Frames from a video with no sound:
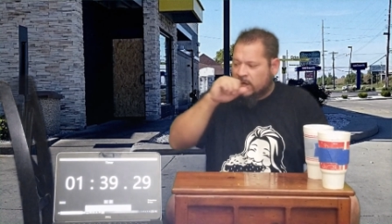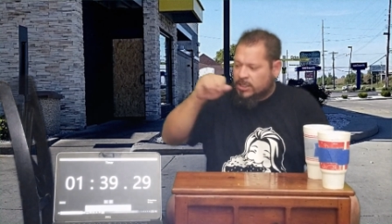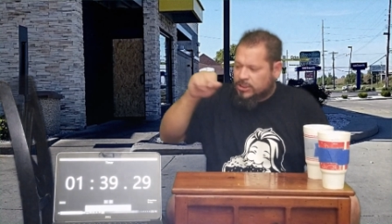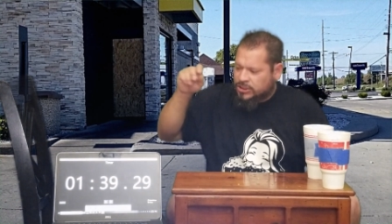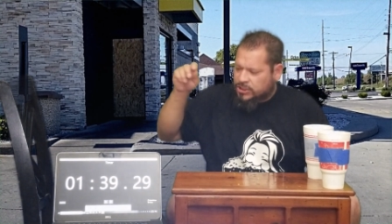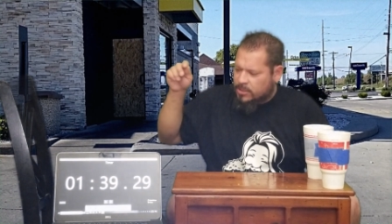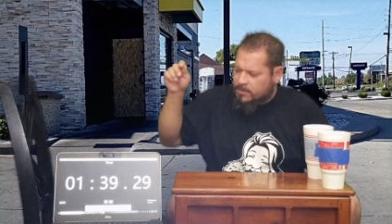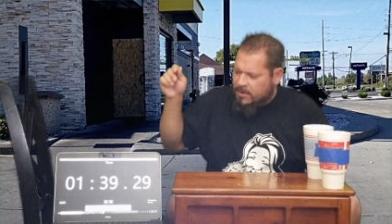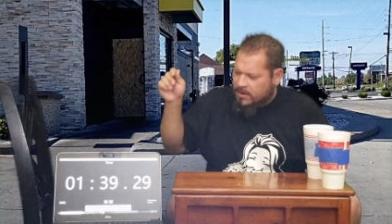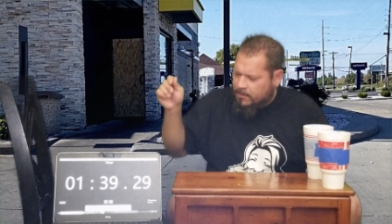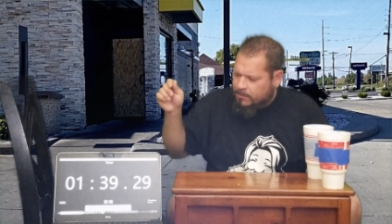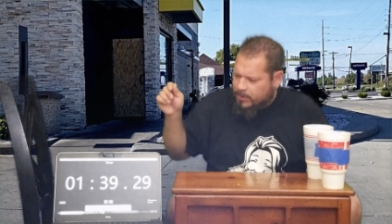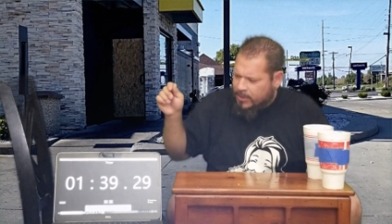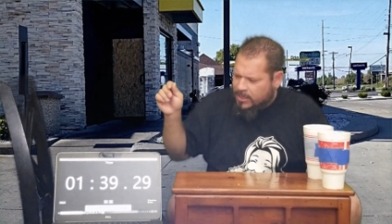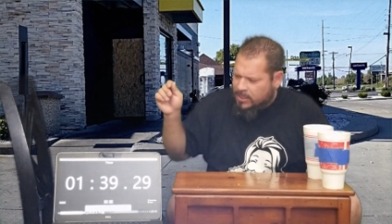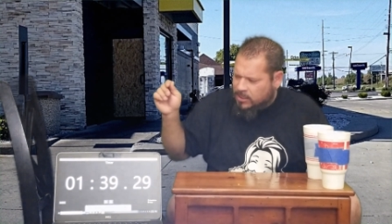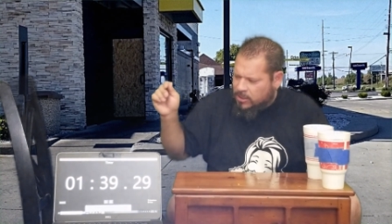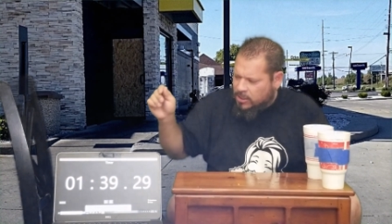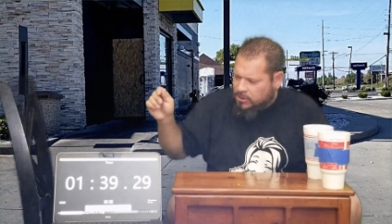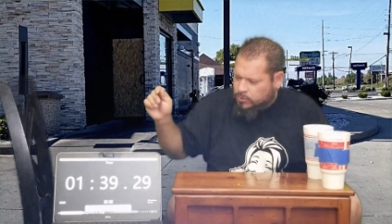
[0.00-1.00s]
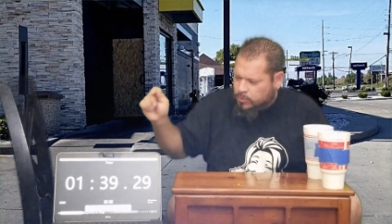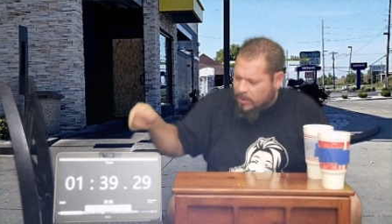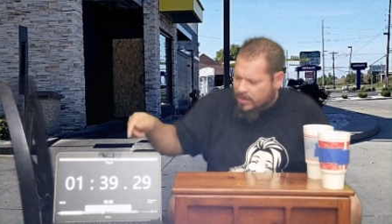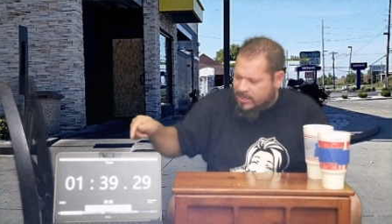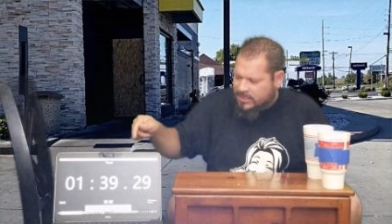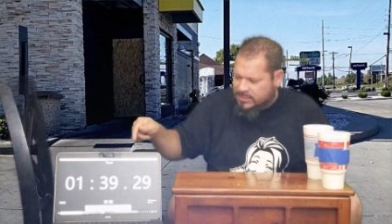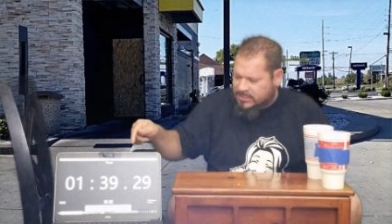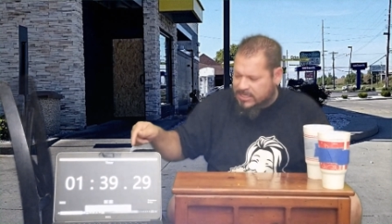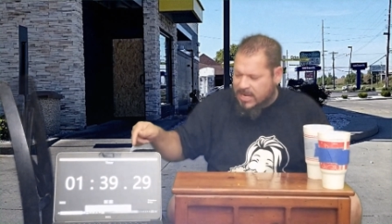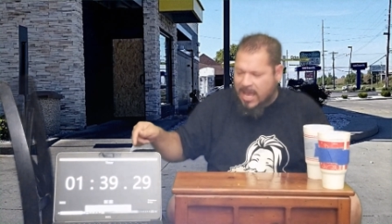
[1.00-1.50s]
should be pretty close to
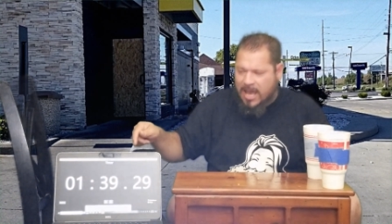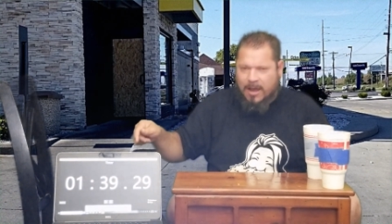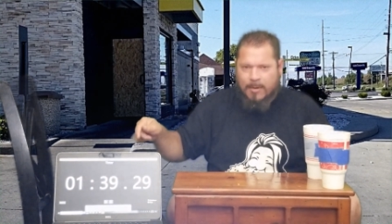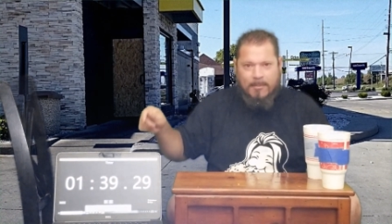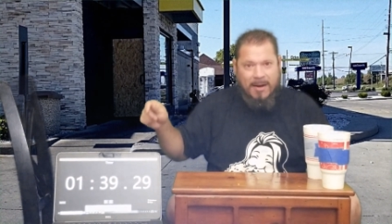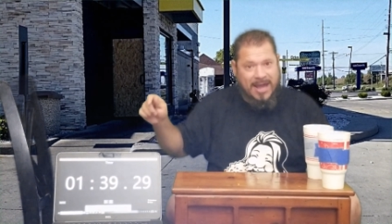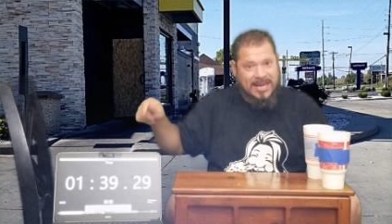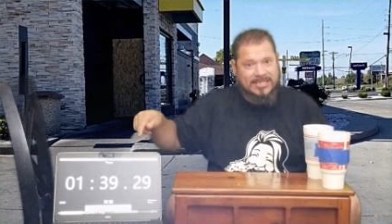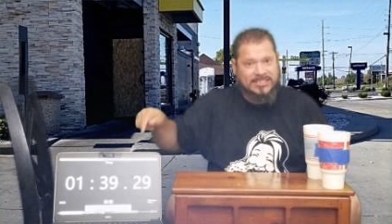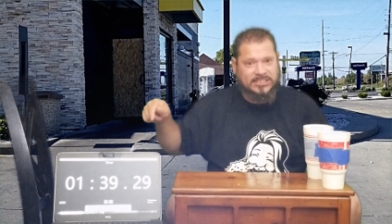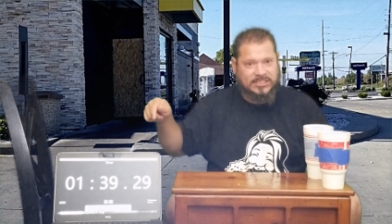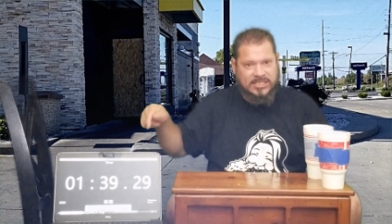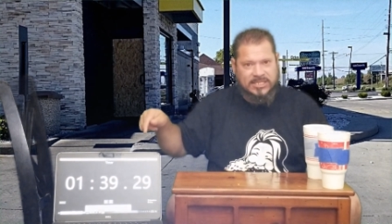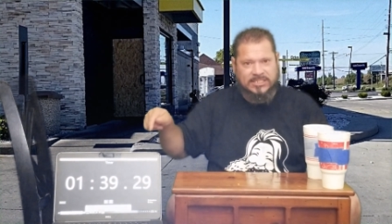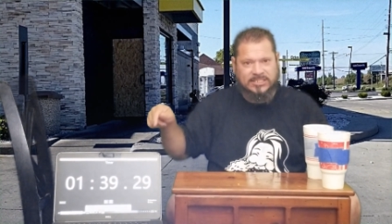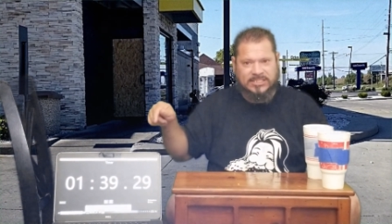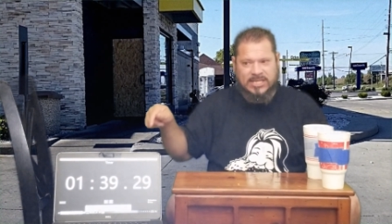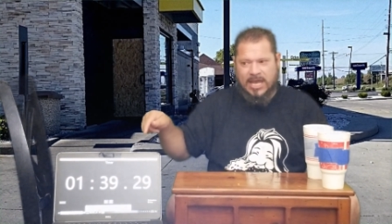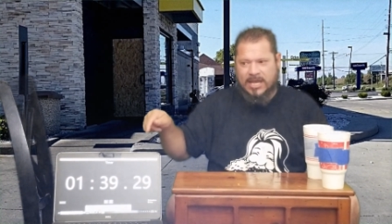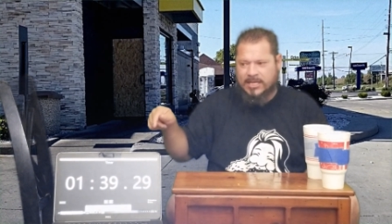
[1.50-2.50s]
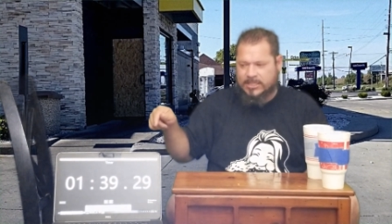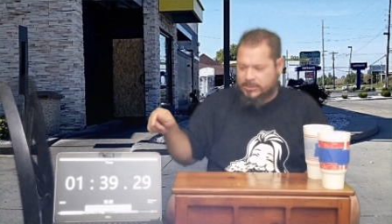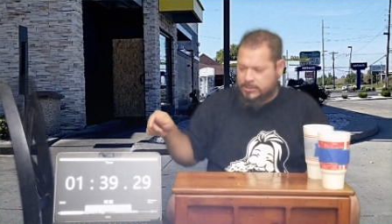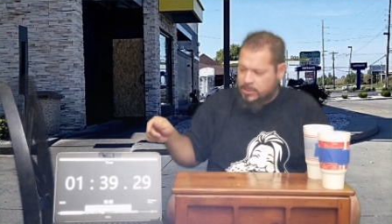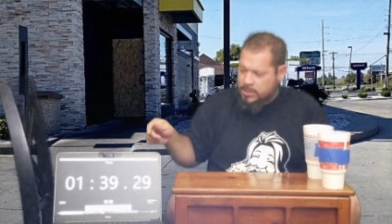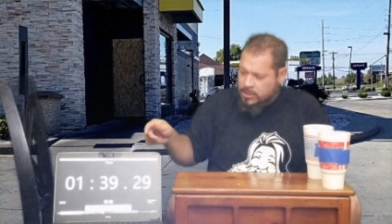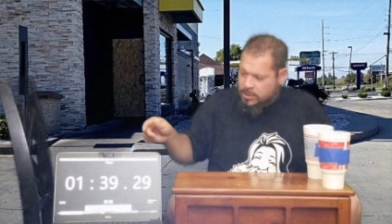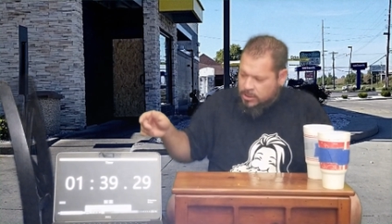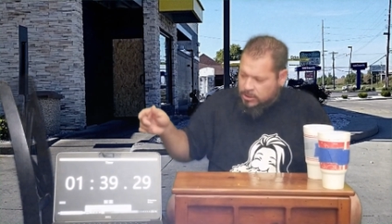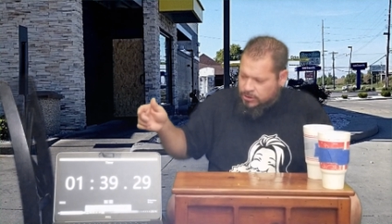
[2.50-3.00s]
what it is now, minus 10
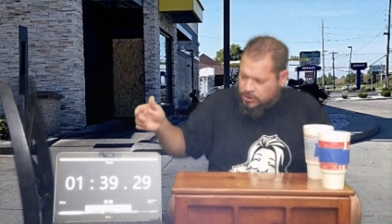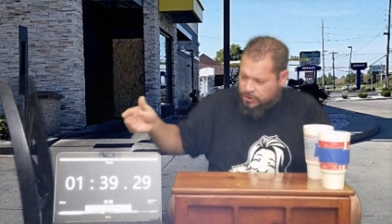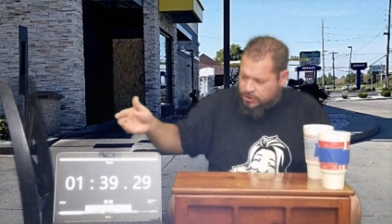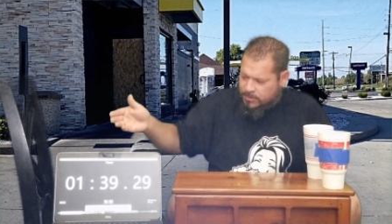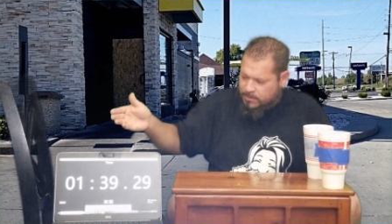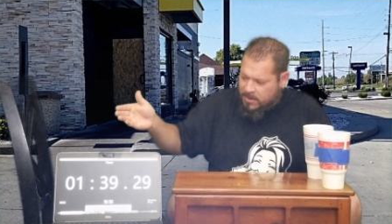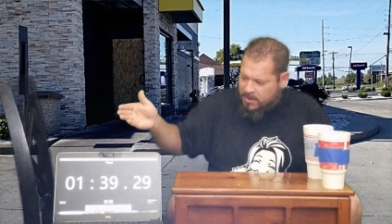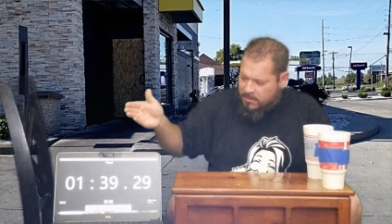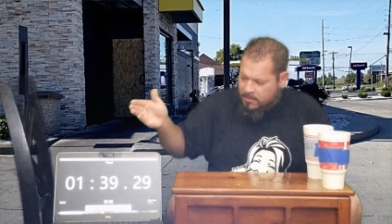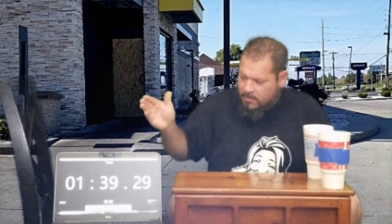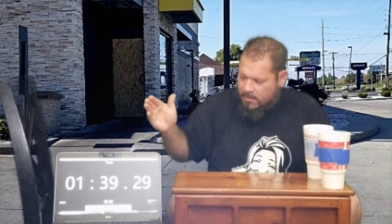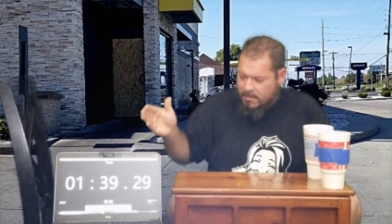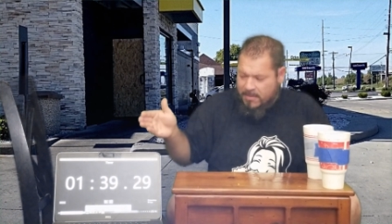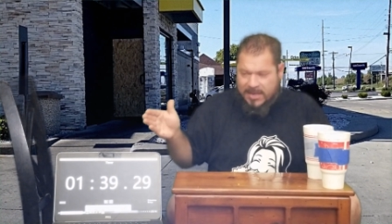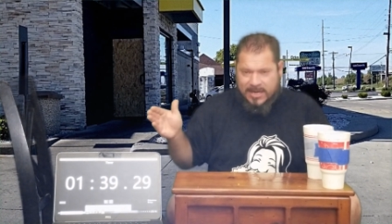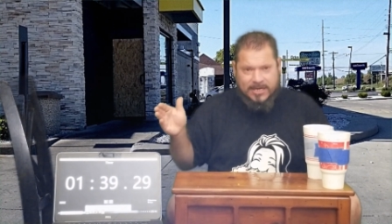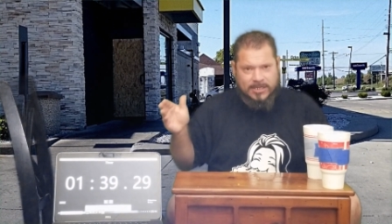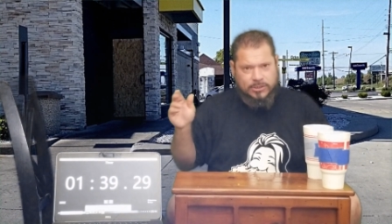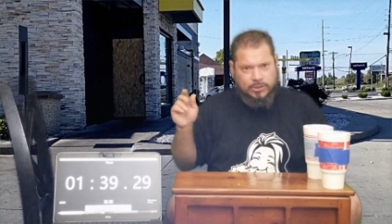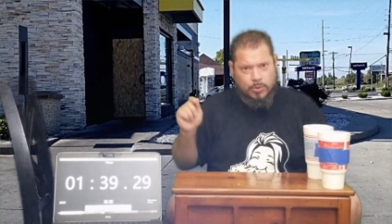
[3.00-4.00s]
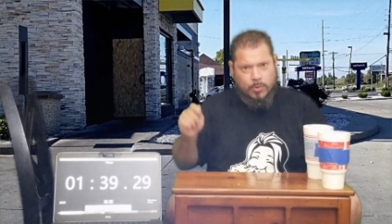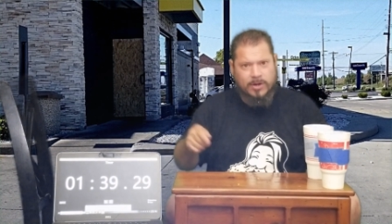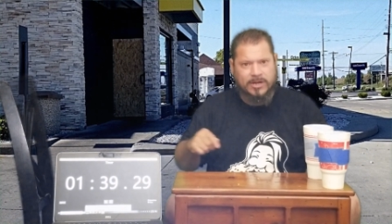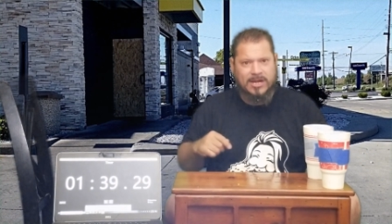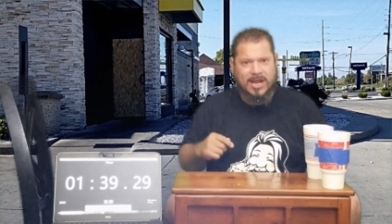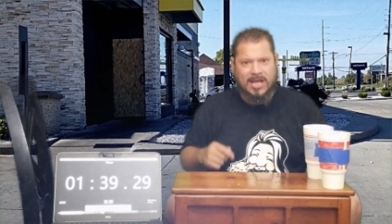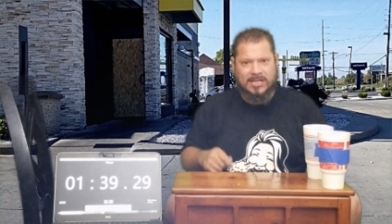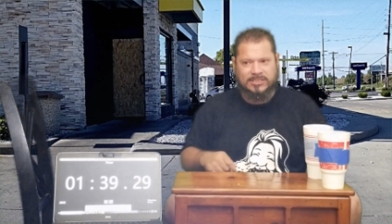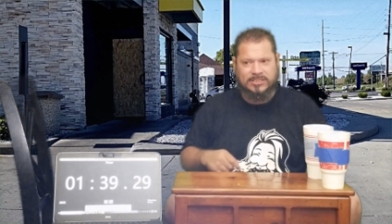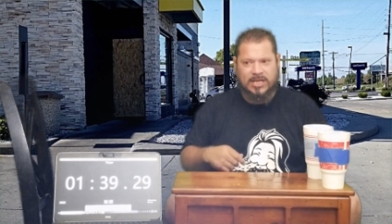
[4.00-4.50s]
seconds. So it should be minute and
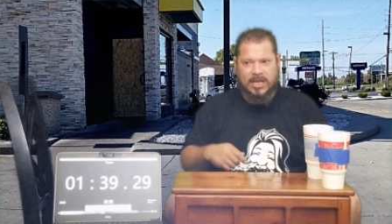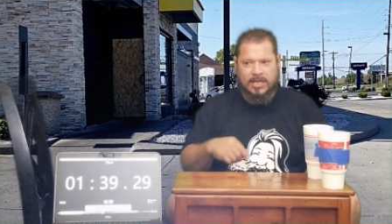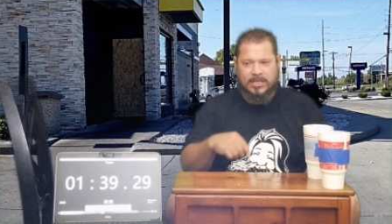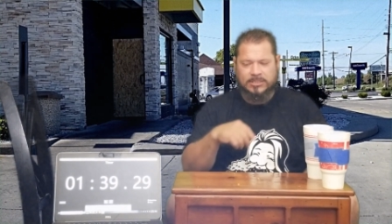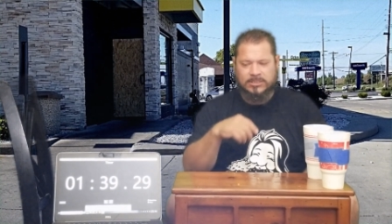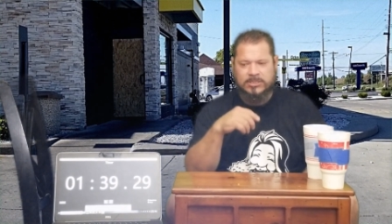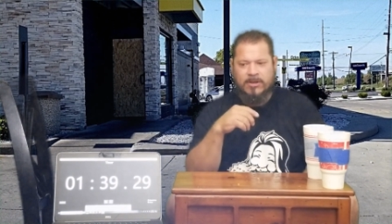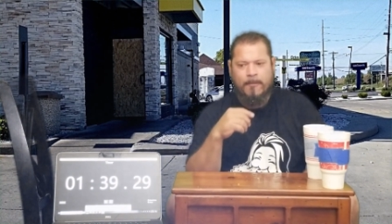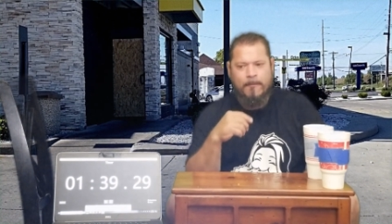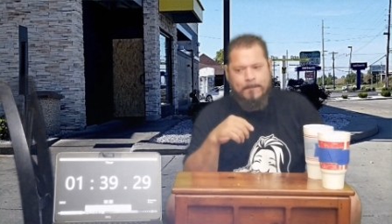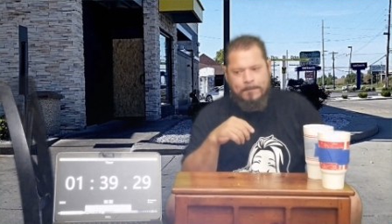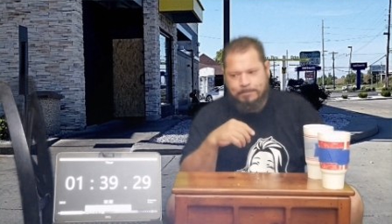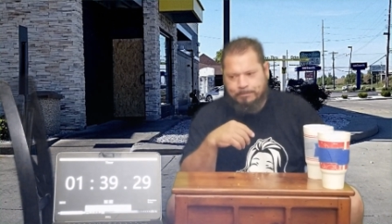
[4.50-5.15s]
29 seconds.